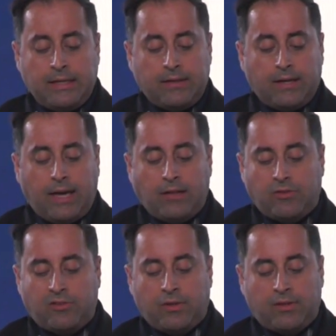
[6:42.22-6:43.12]
The
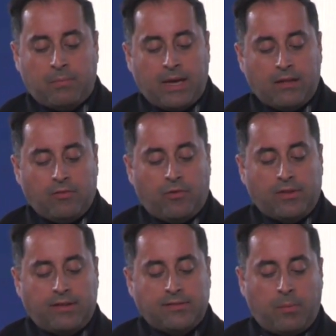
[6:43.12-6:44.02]
industry demand
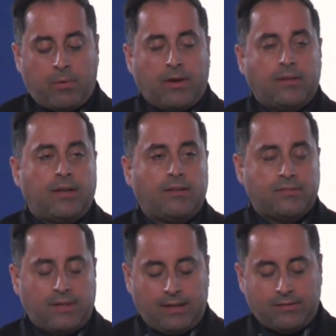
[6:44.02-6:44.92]
for landscape
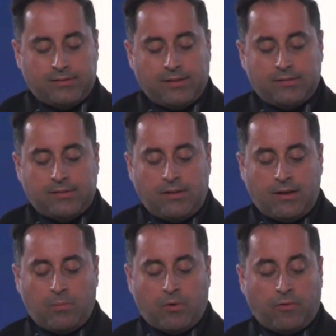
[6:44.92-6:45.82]
architects exceeds the
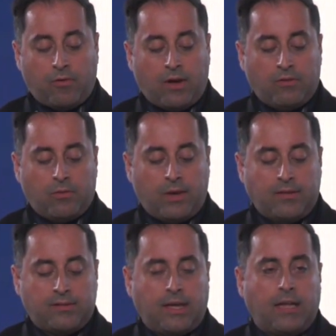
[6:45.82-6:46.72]
number of
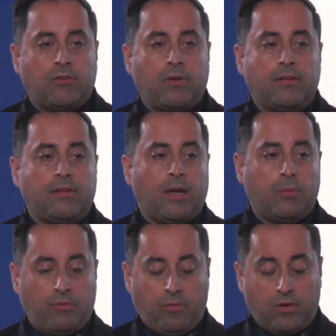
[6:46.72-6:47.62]
graduates entering the
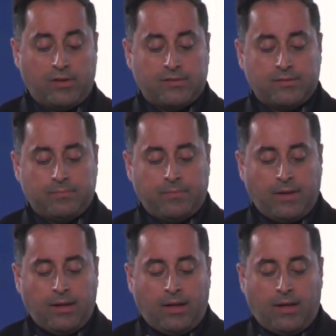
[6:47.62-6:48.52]
labor force.
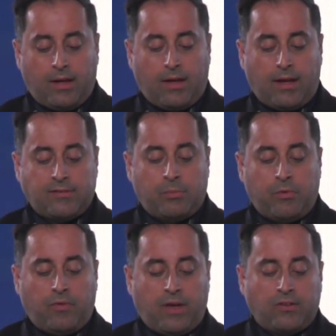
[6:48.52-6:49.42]
As a
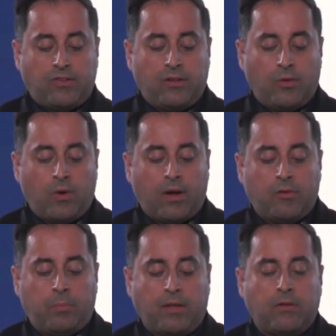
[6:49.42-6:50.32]
profession, we're
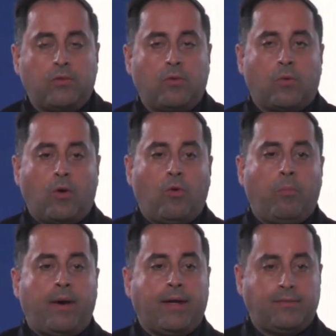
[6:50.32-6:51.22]
expected to grow
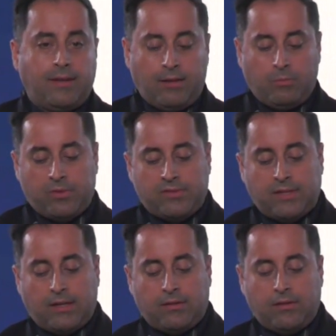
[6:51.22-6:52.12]
by
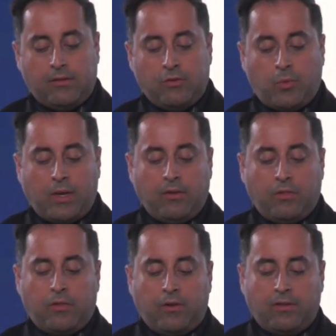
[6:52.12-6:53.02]
10% until
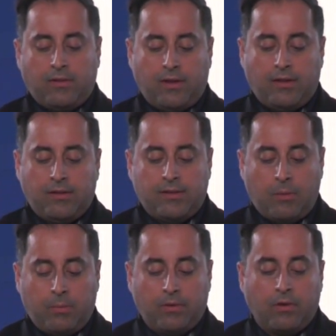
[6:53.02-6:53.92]
2030,
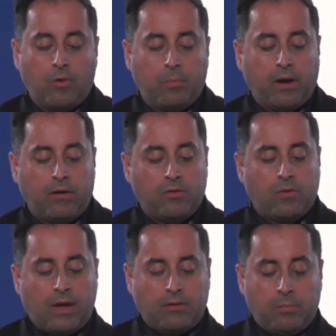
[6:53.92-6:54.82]
double compared
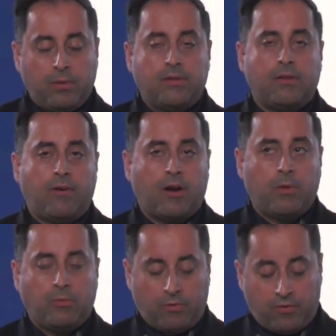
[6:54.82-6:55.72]
to other built
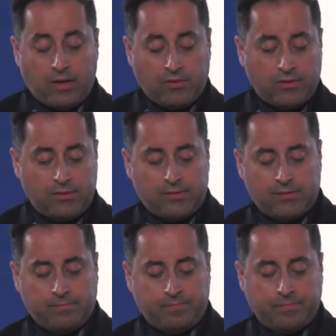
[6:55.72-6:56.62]
environment professions.